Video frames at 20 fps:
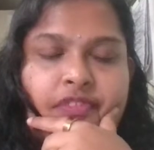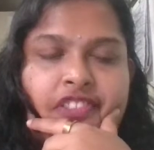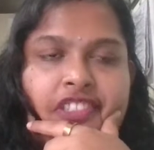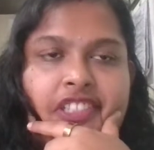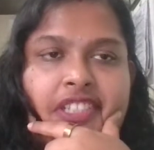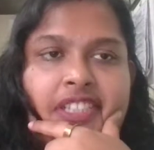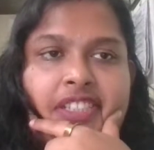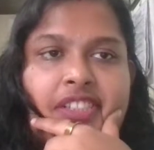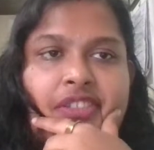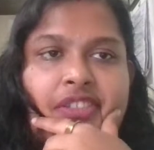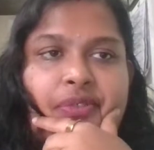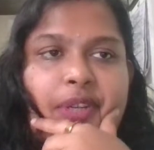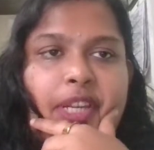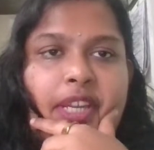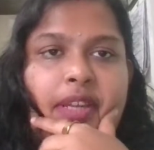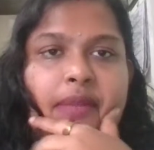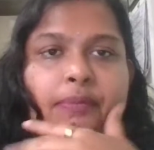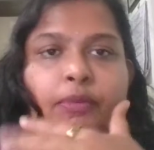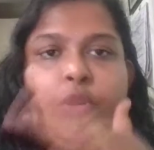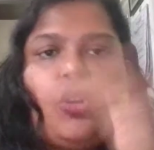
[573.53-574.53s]
Just
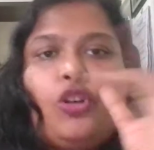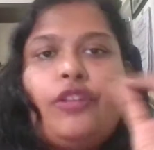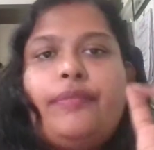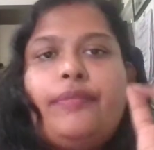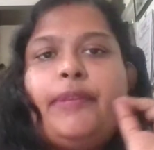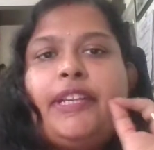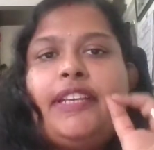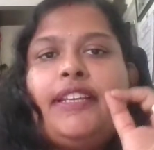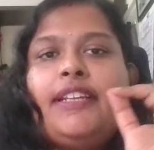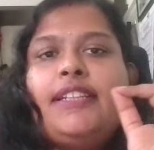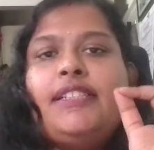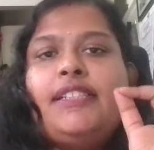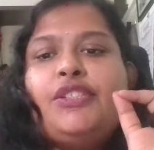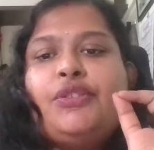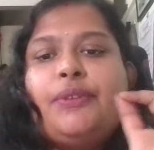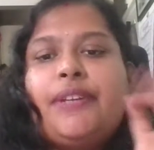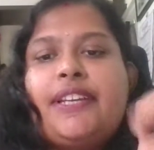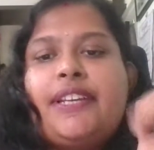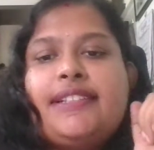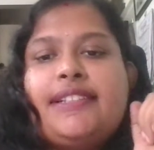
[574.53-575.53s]
3 more minutes
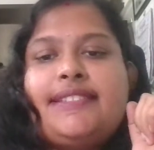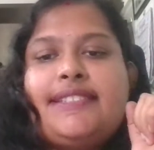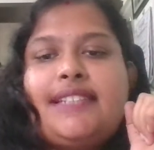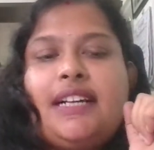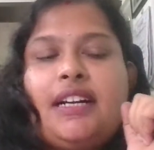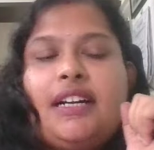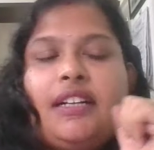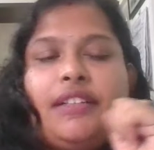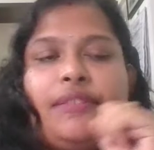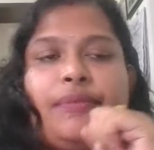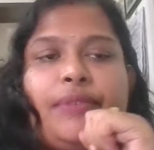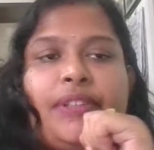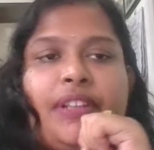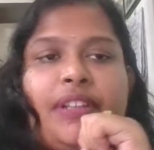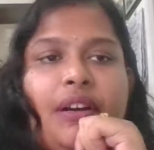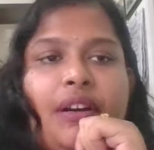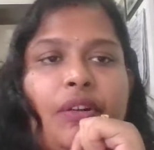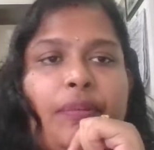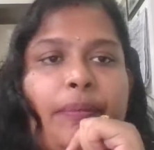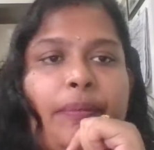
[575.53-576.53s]
to kickstart with
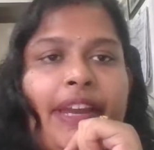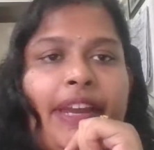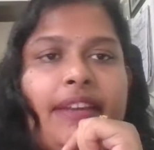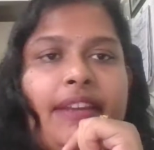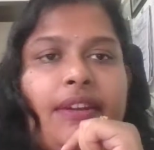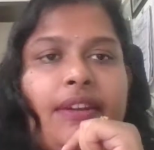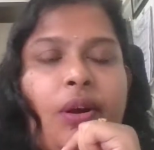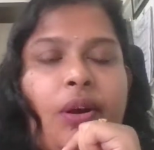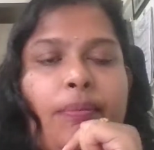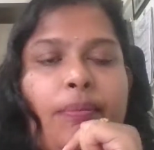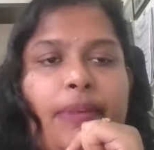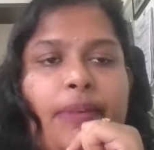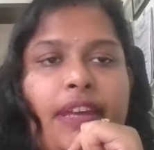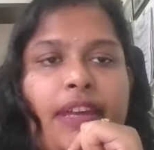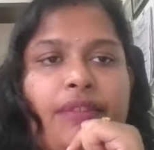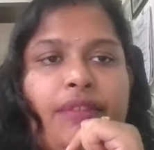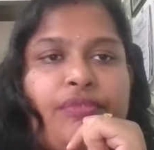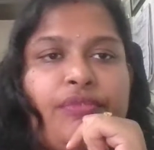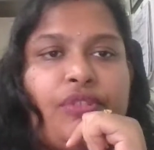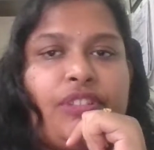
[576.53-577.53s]
our main
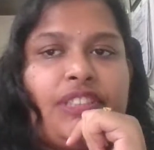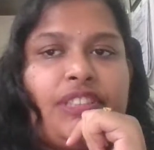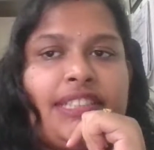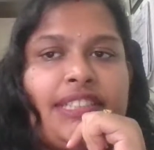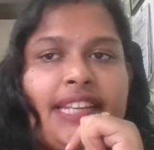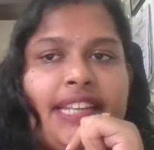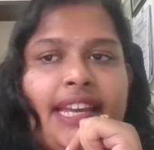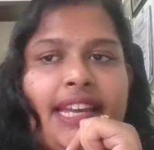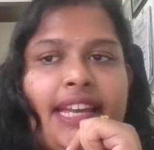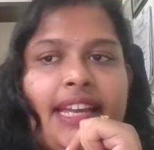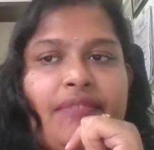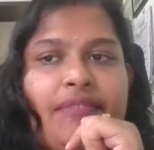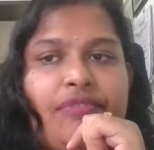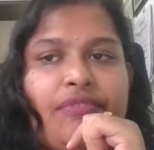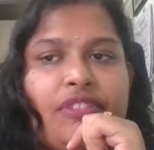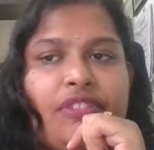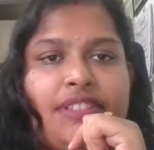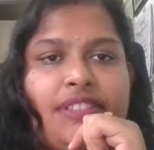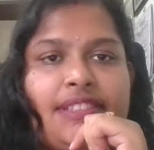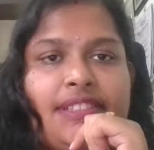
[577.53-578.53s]
topic for the day
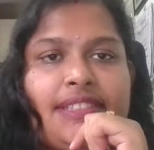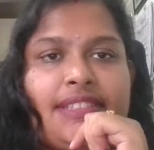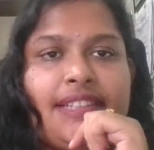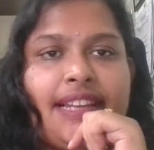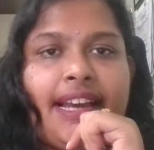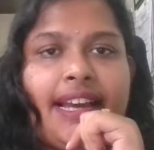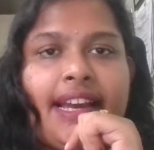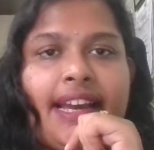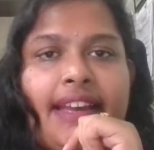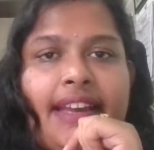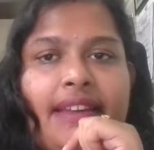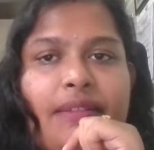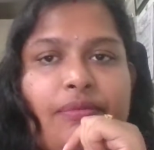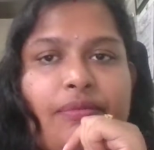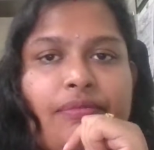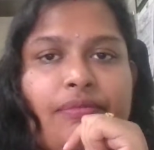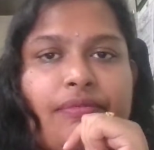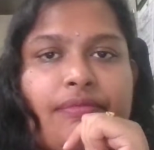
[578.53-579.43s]
for this live.